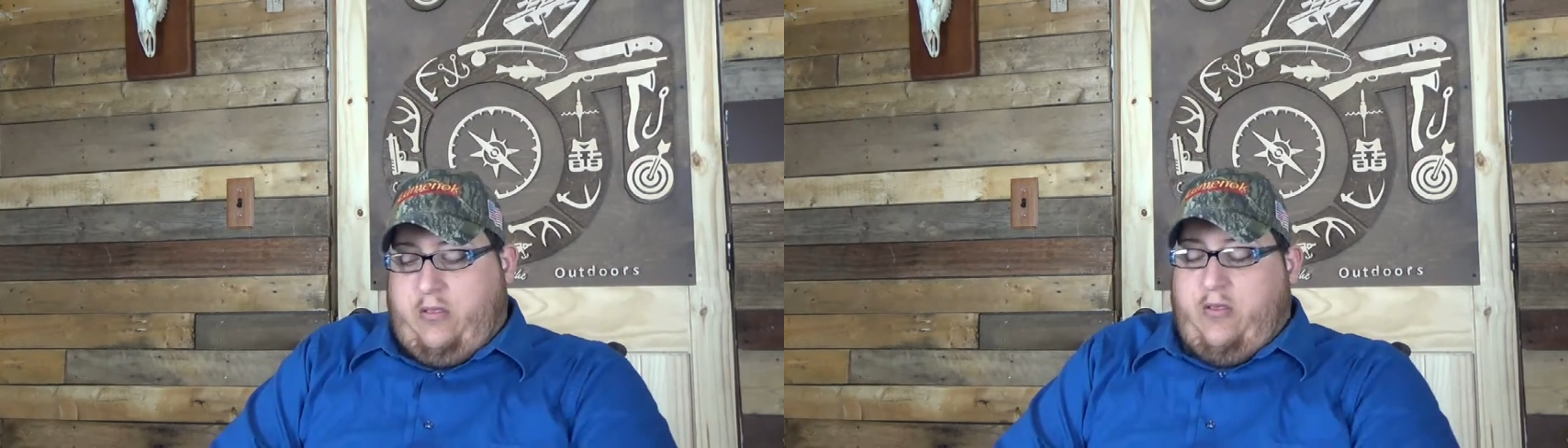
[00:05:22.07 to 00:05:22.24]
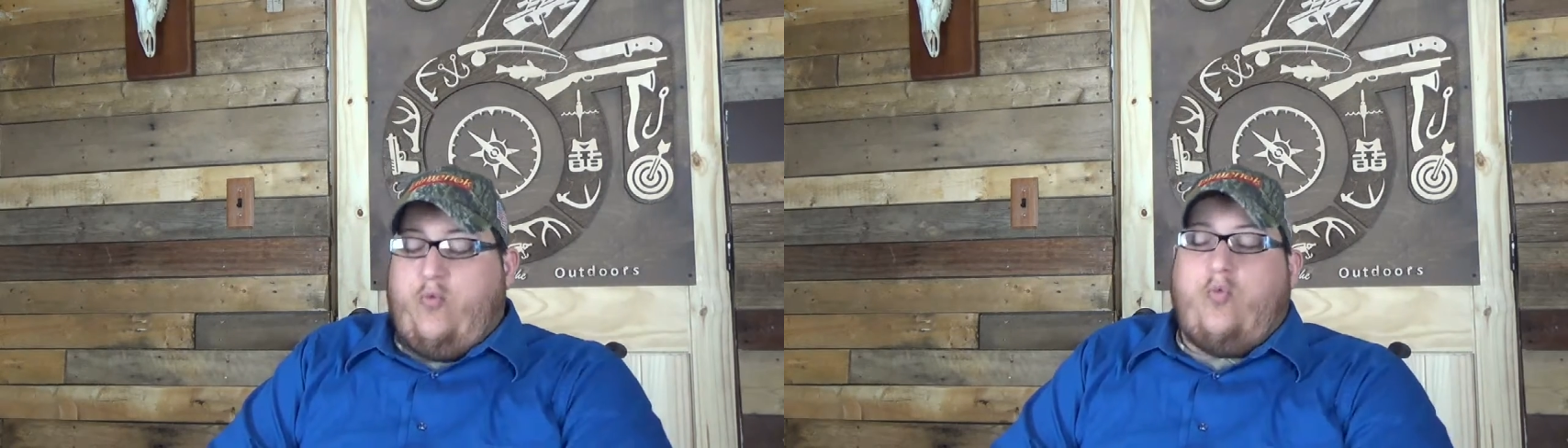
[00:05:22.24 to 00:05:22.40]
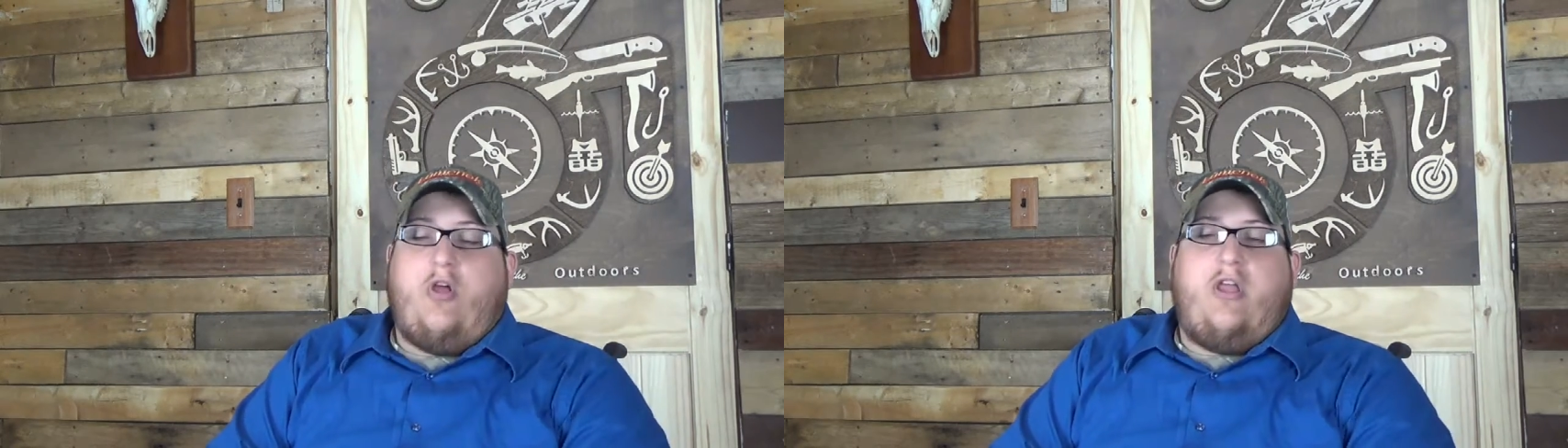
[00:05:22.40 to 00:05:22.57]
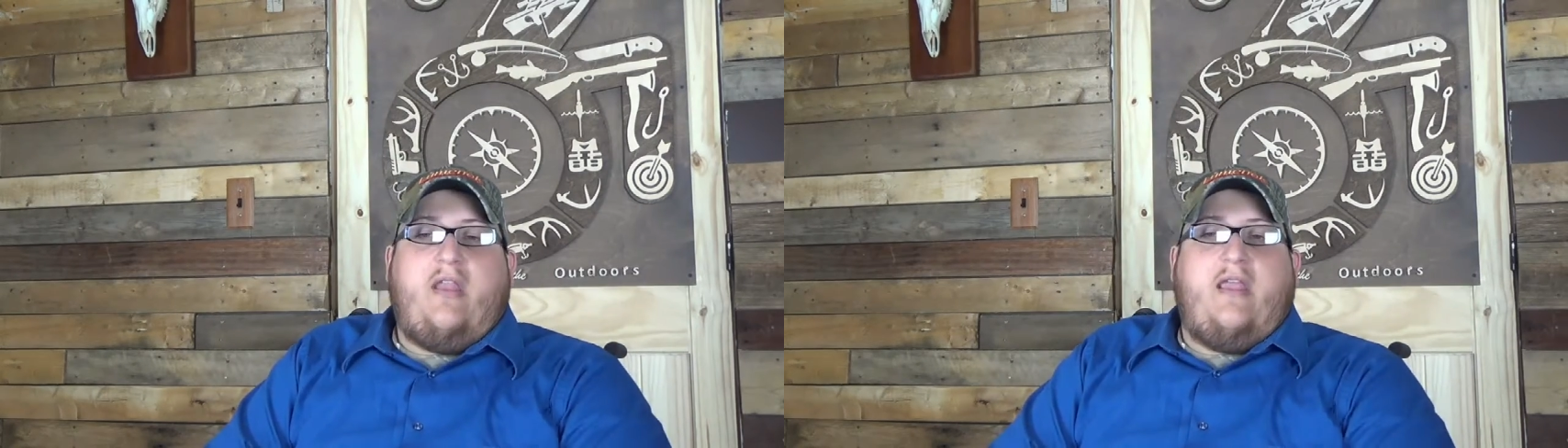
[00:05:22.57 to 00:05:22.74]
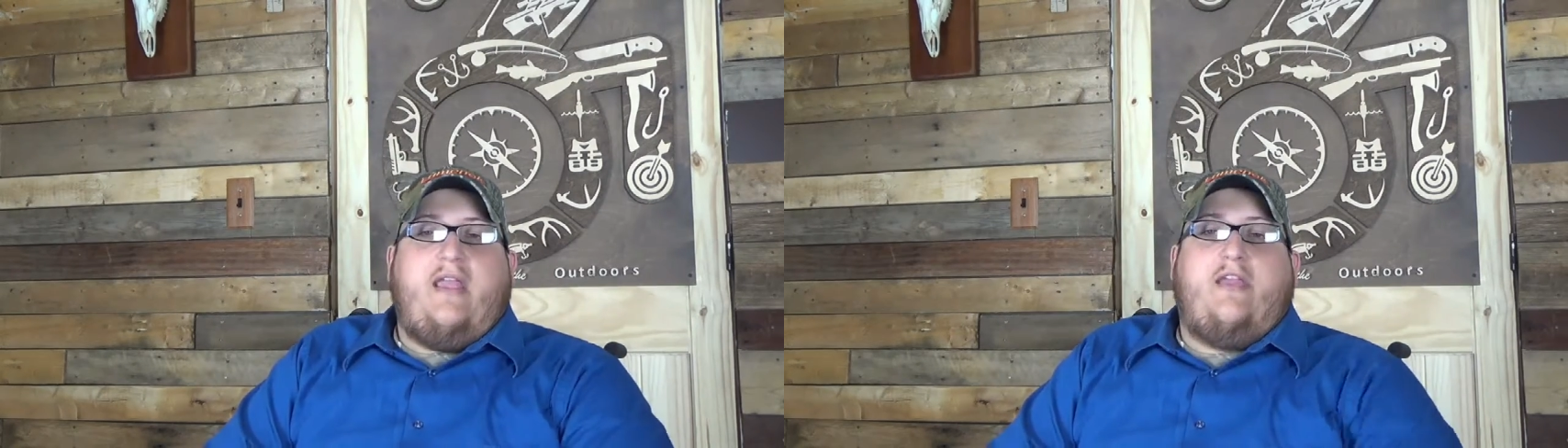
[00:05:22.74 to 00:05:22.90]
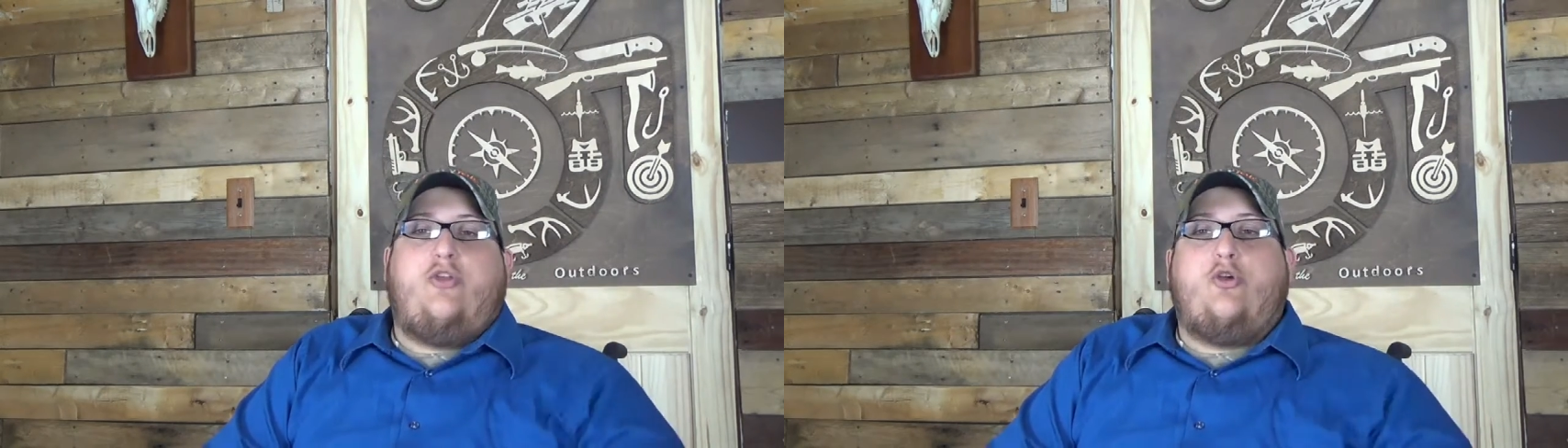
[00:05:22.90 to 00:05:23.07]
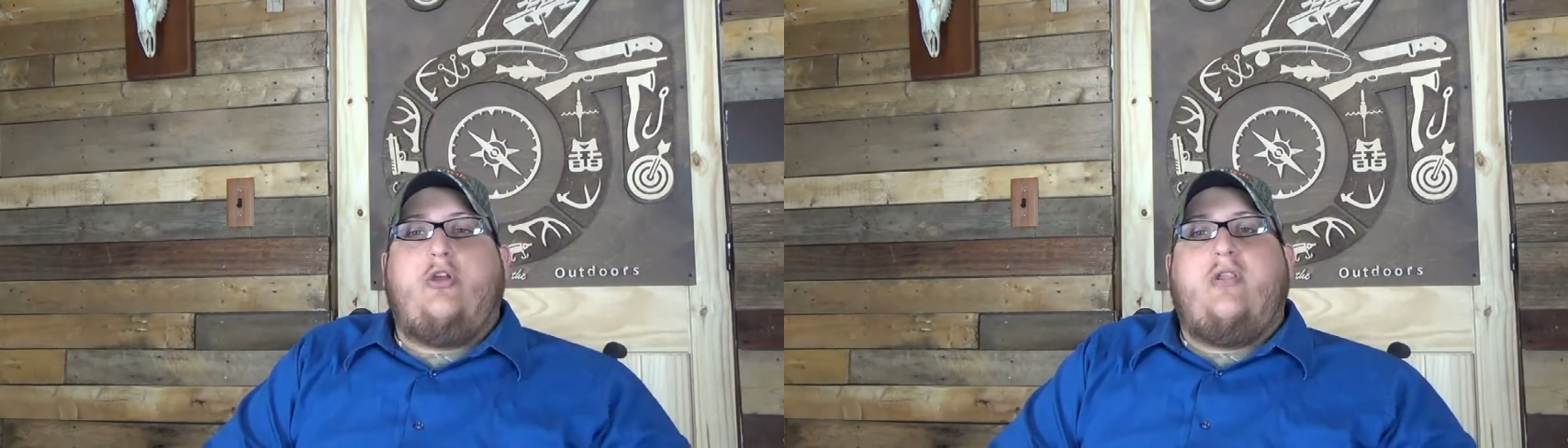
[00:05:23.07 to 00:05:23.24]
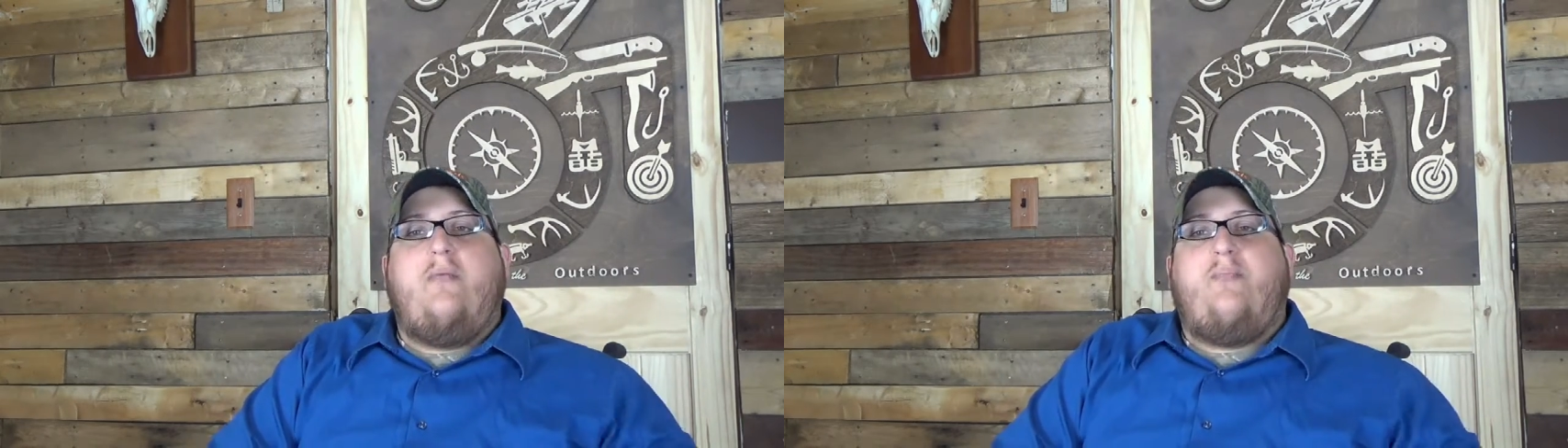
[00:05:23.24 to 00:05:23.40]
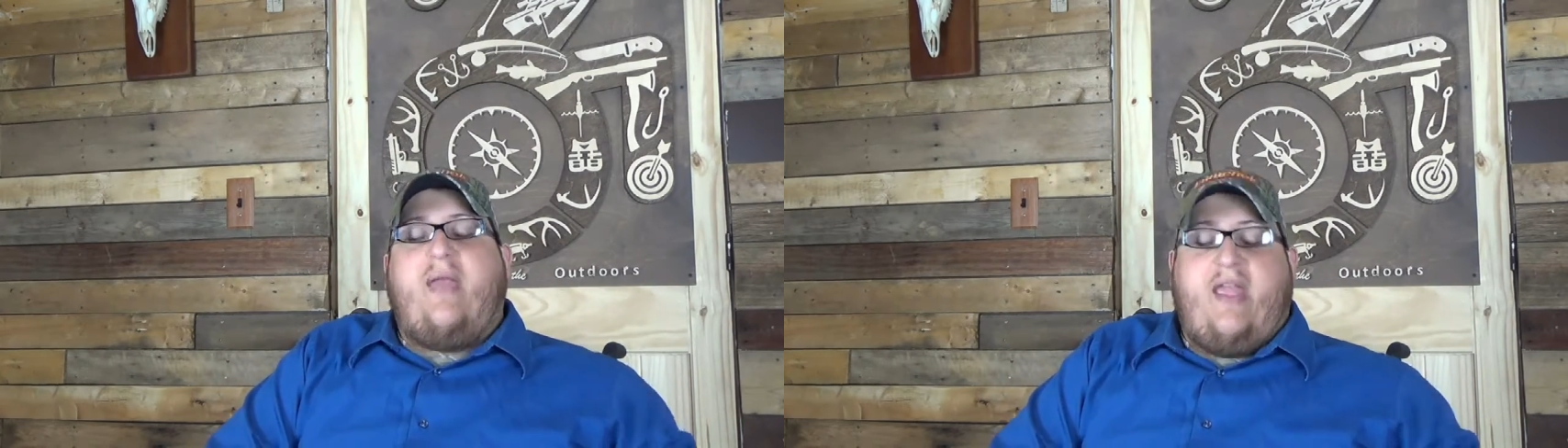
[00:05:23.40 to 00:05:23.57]
You want a
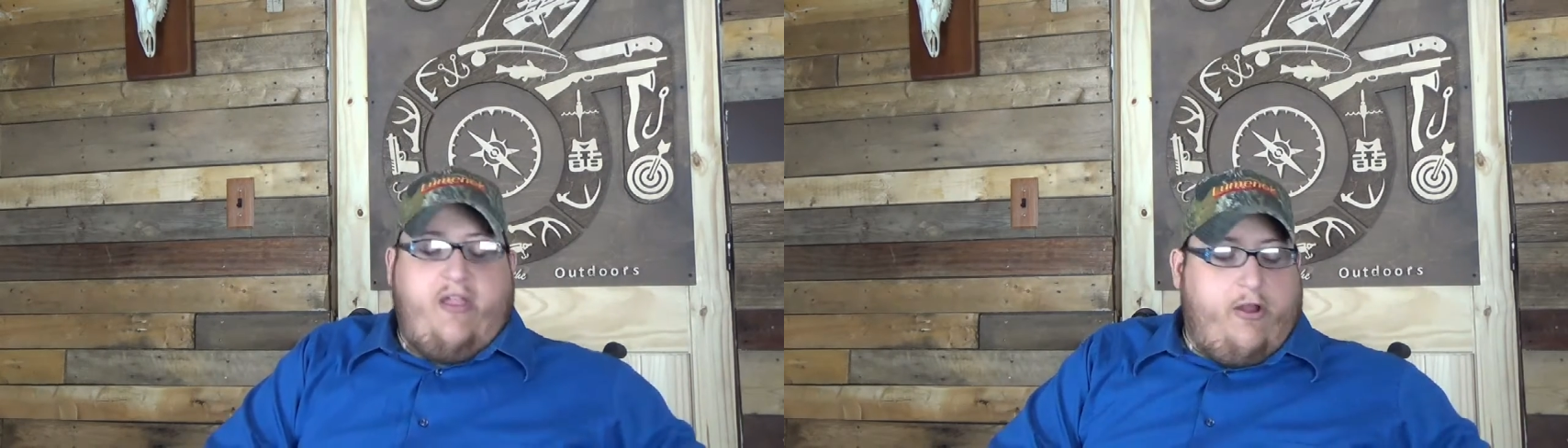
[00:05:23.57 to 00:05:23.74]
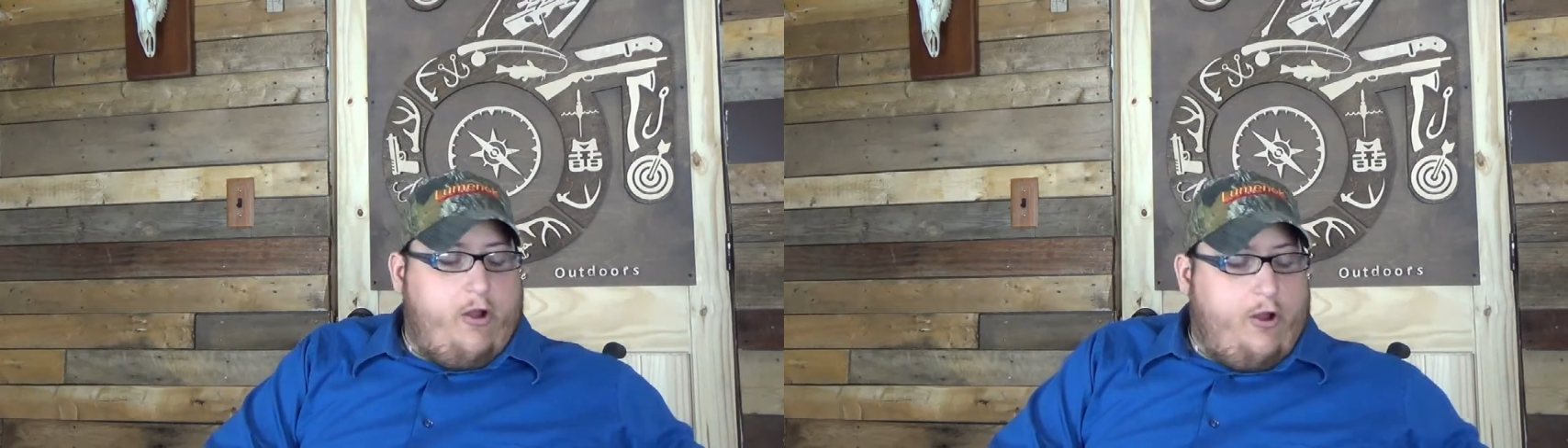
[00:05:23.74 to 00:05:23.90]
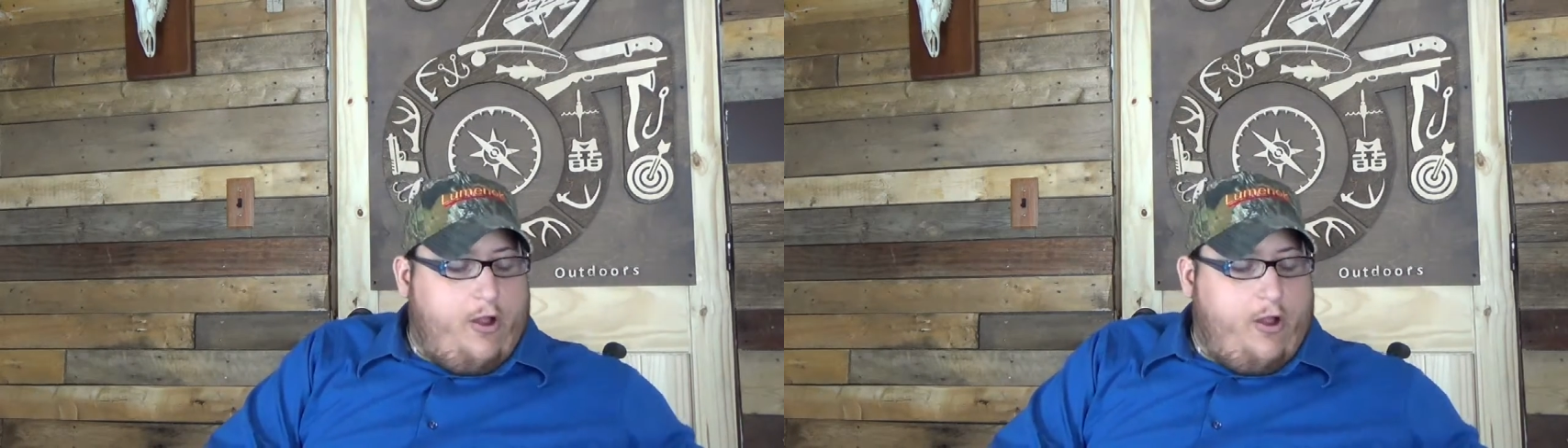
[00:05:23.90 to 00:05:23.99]
good pair